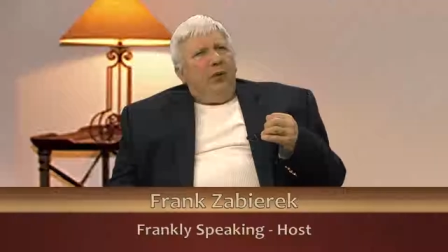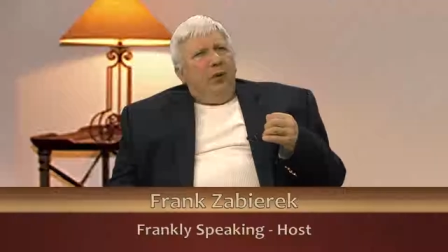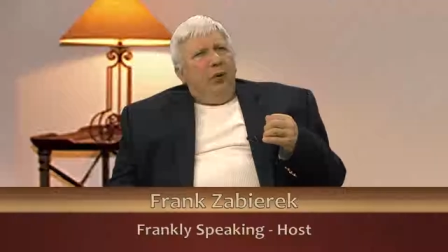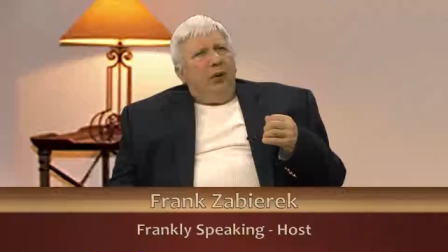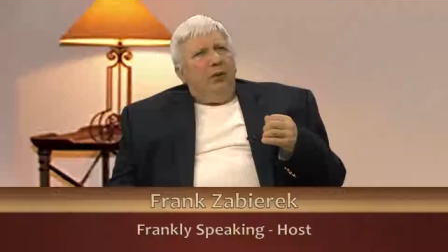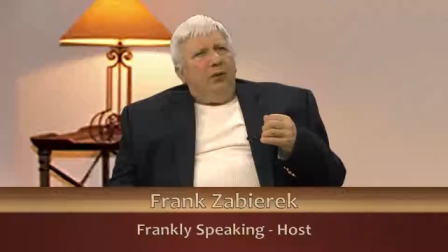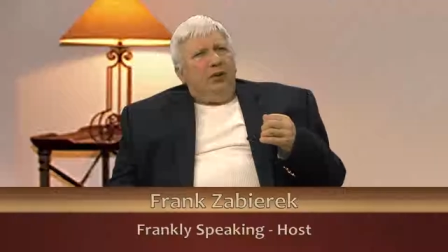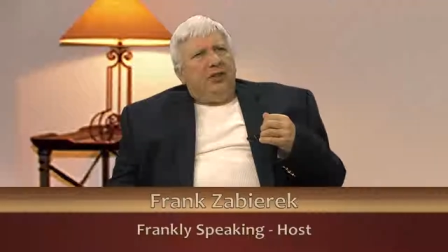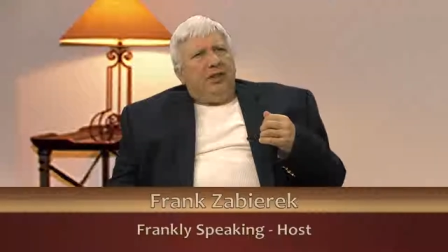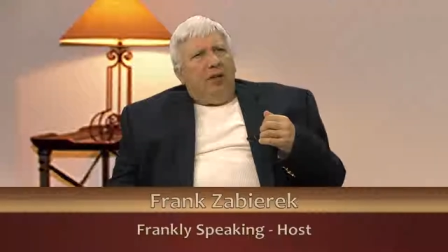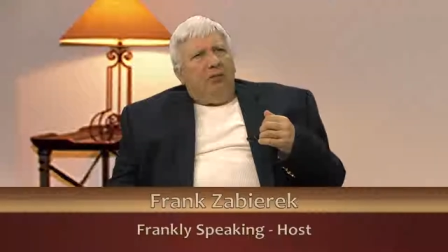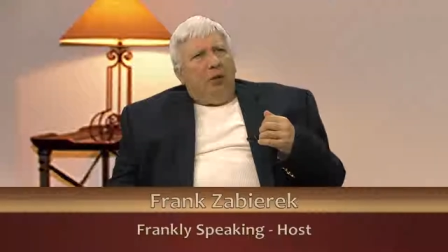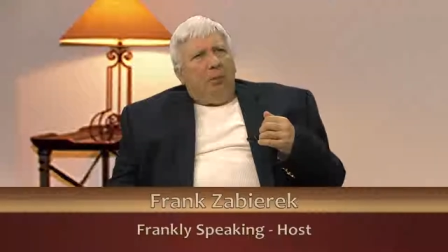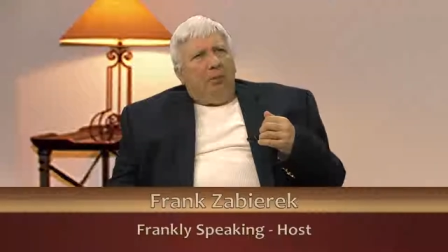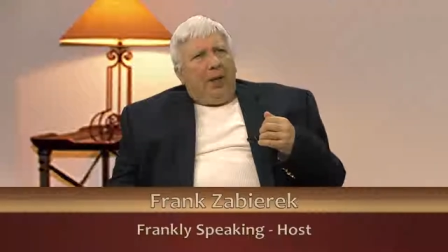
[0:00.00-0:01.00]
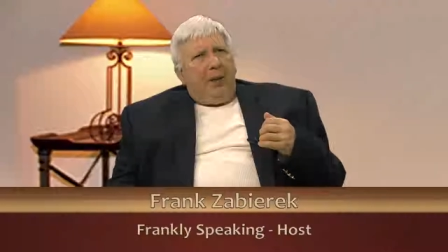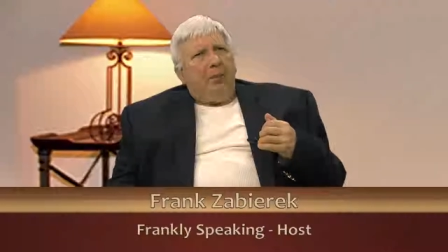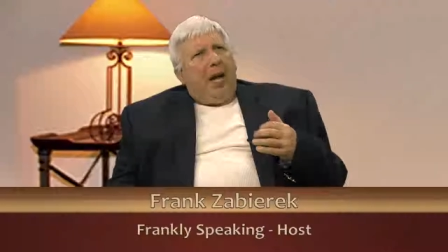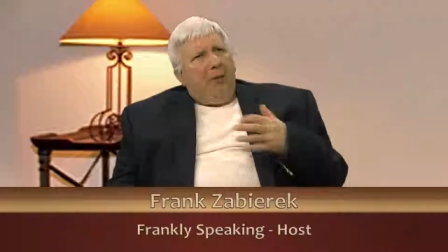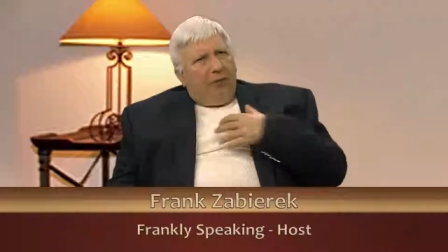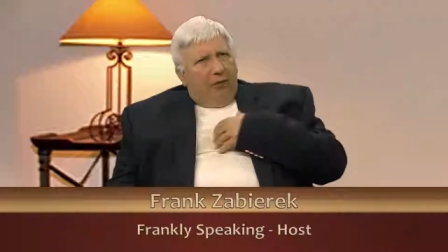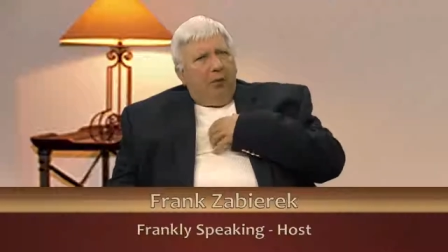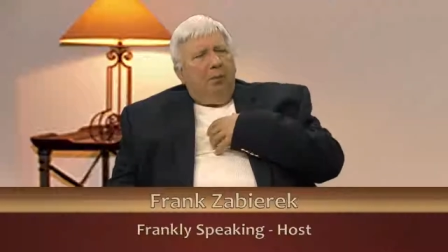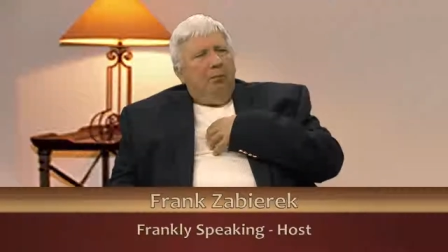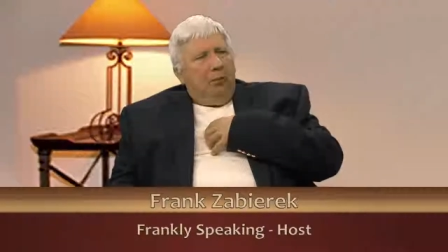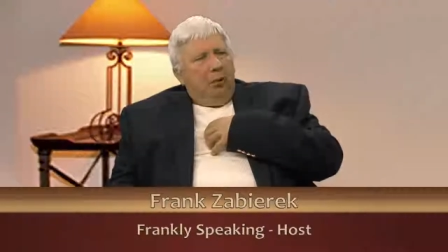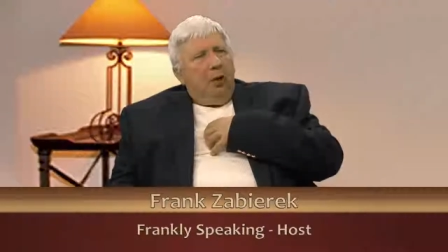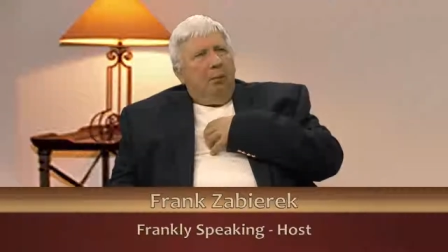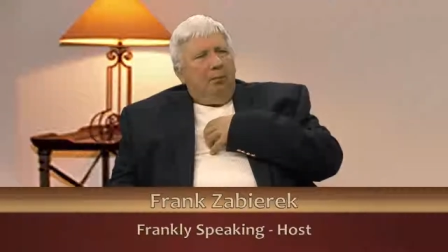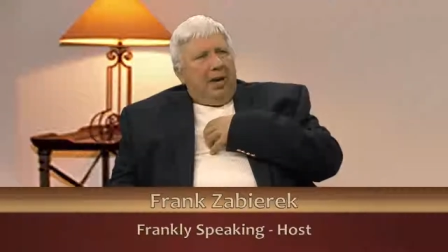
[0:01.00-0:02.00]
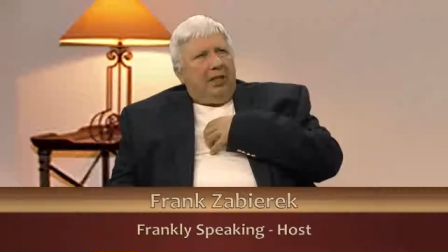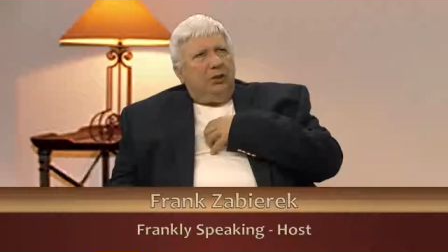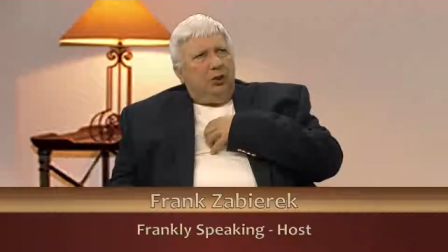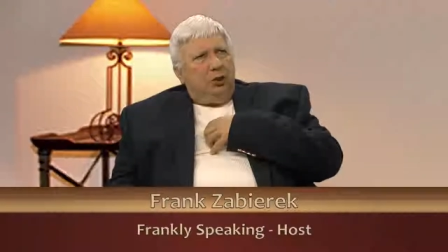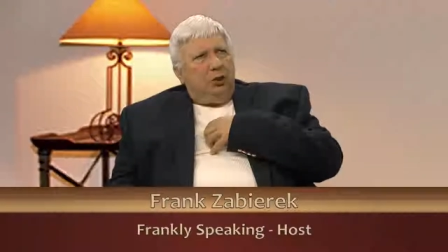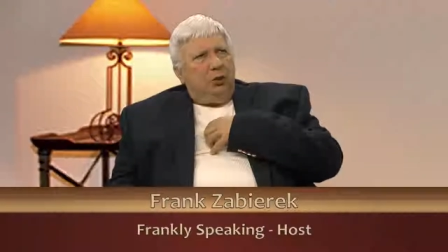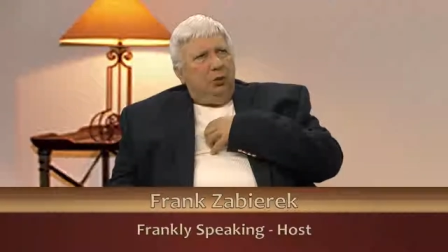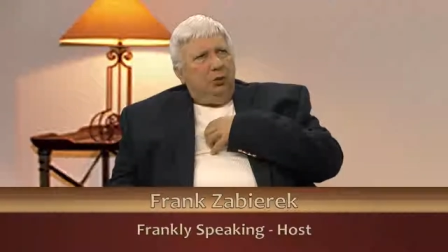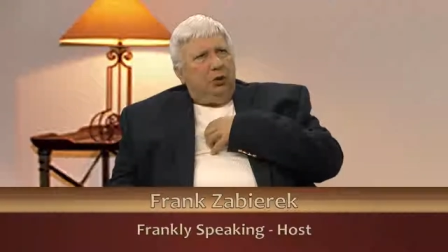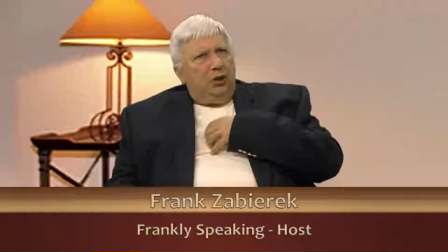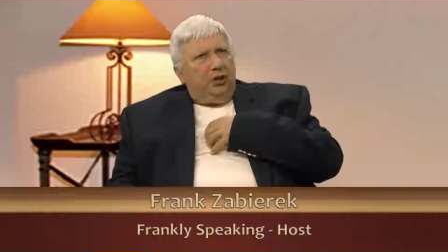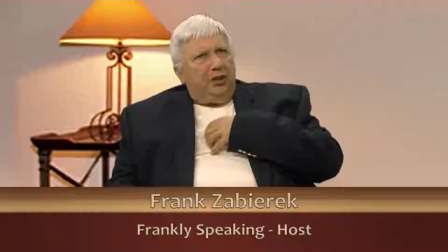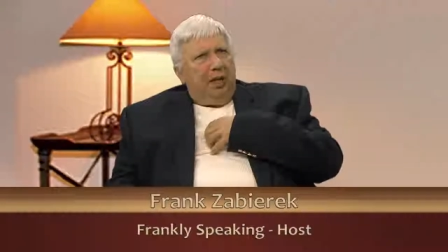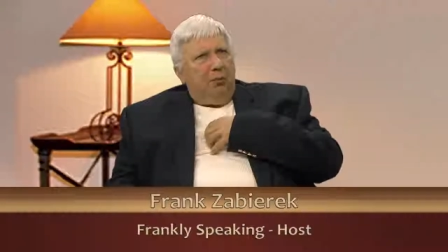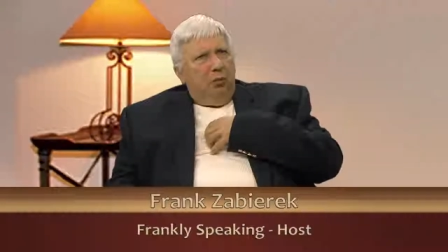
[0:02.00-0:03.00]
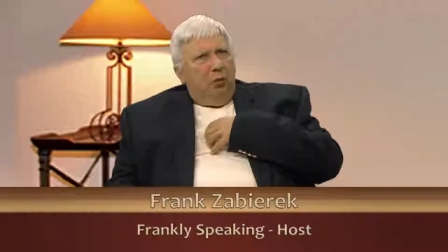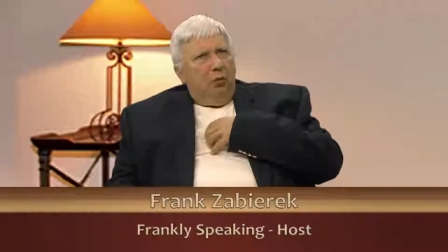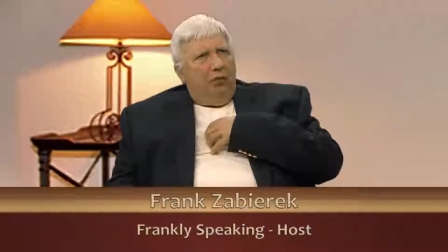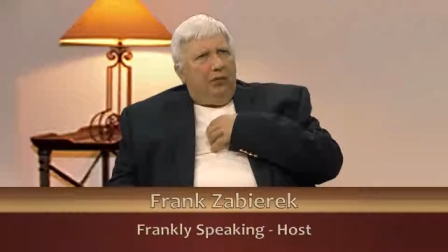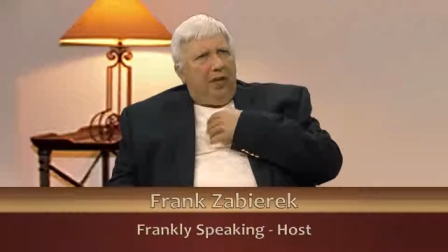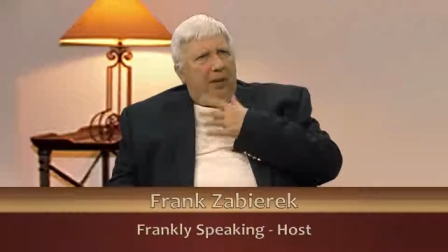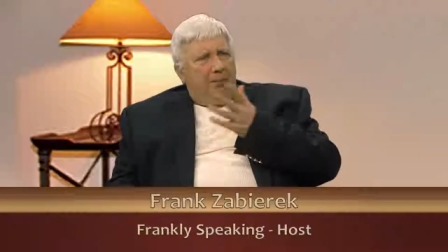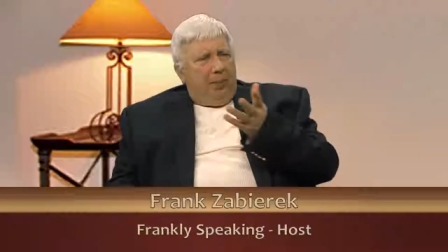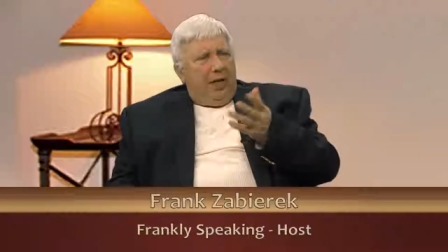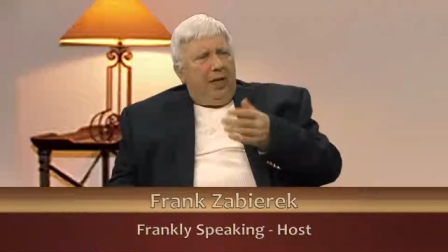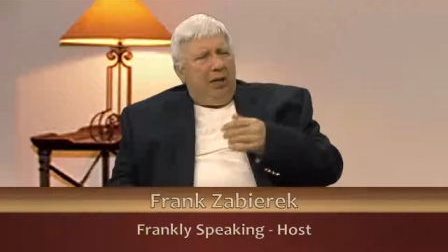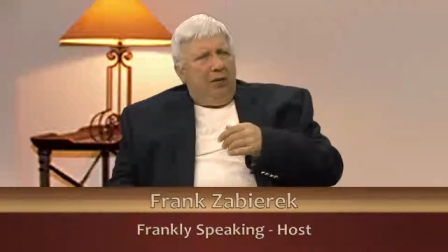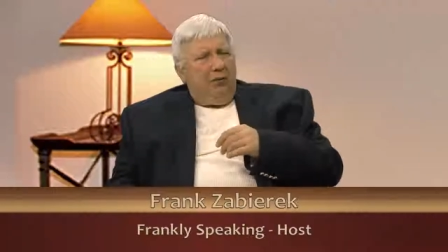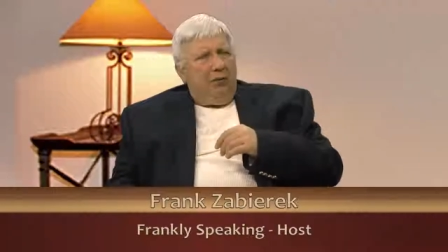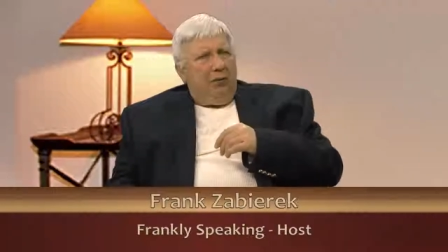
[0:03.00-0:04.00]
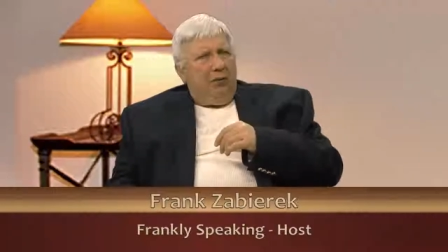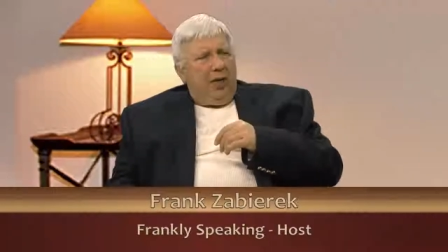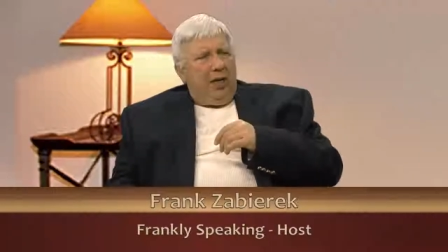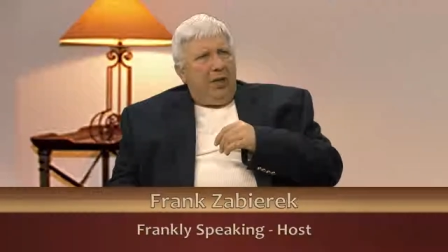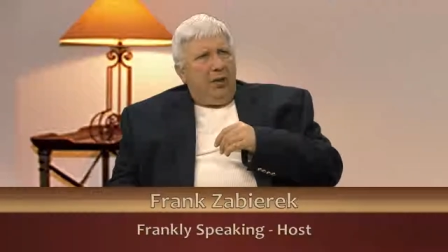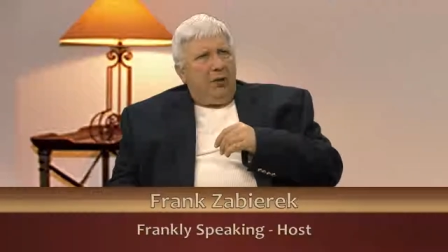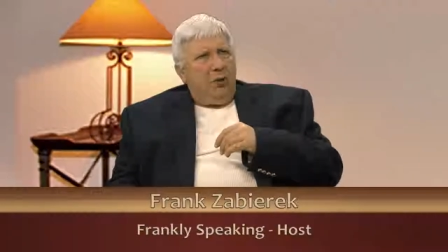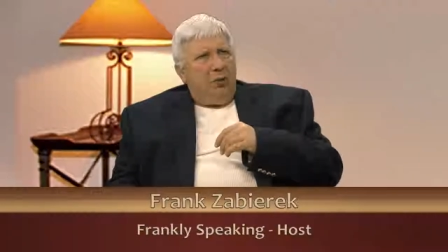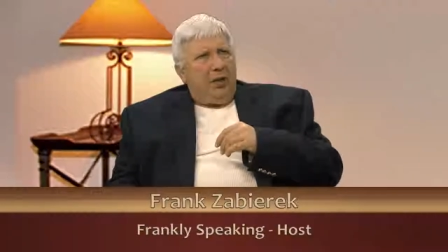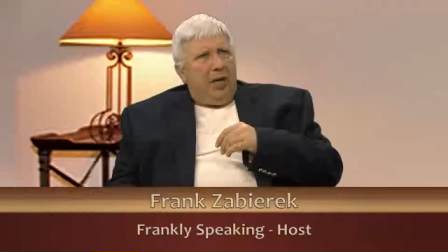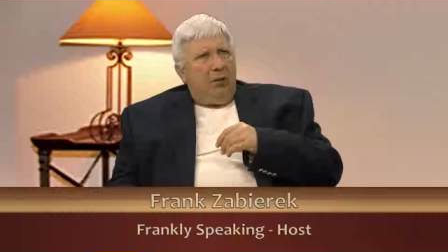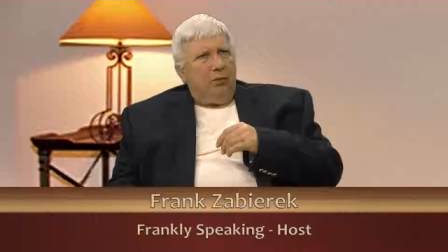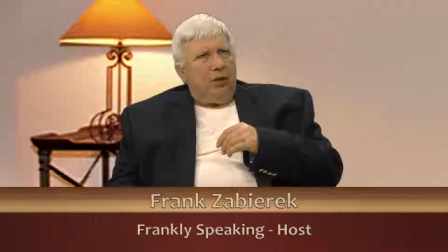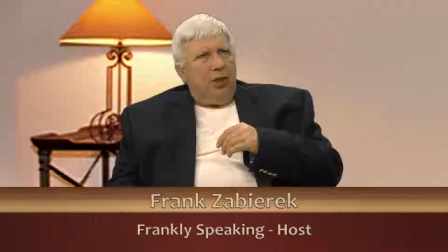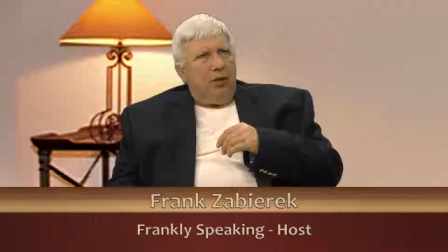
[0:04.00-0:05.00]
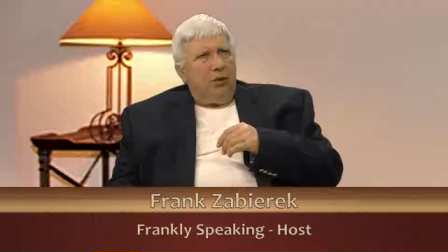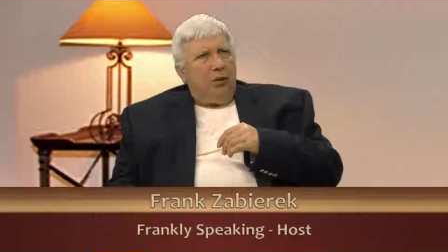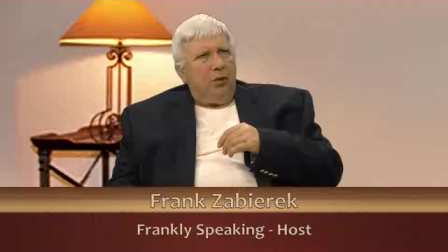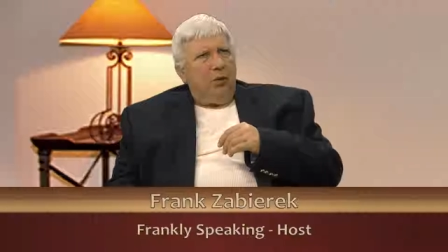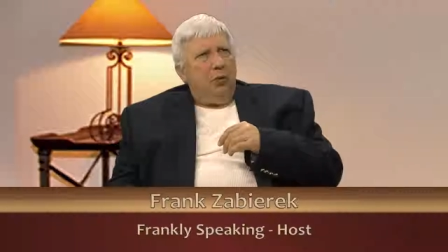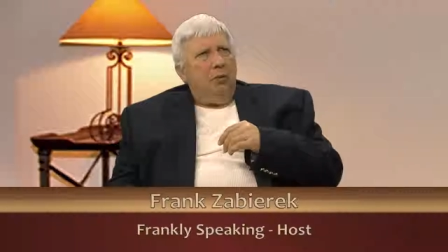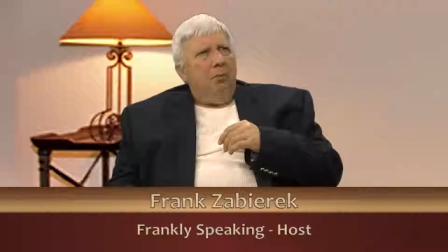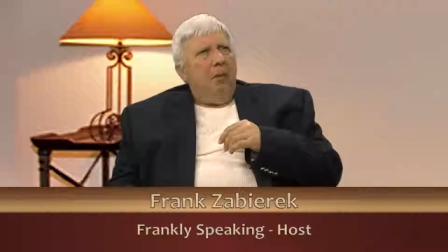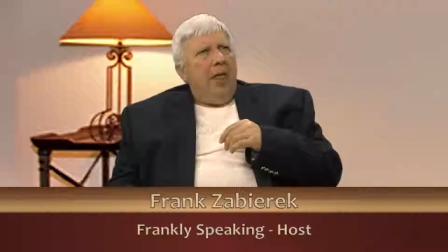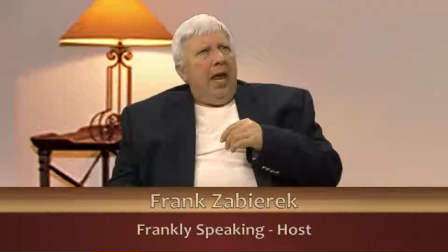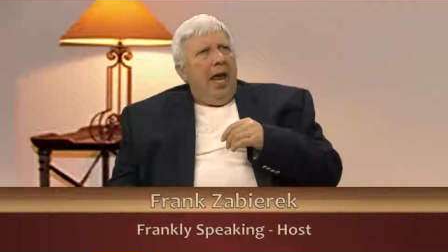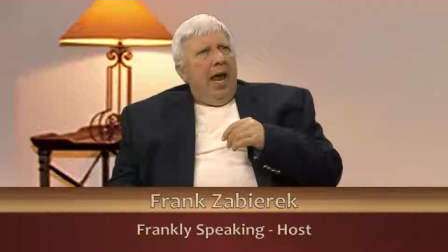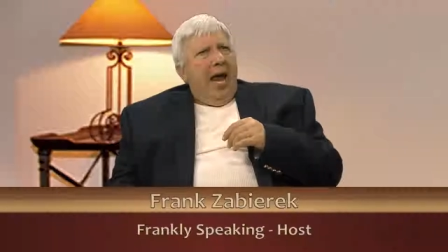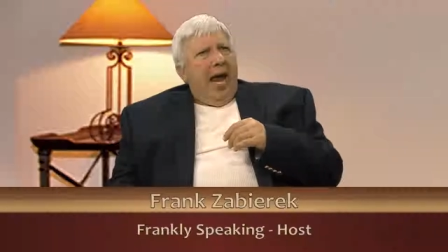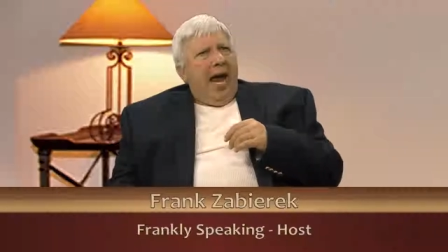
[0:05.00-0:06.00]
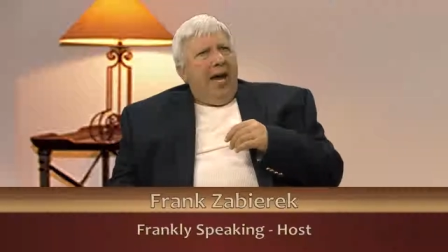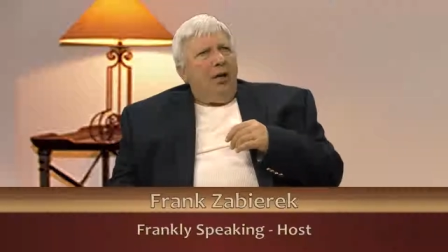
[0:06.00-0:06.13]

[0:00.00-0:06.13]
heard several people. I'm from Massachusetts. I moved up here in two thousand two, sure.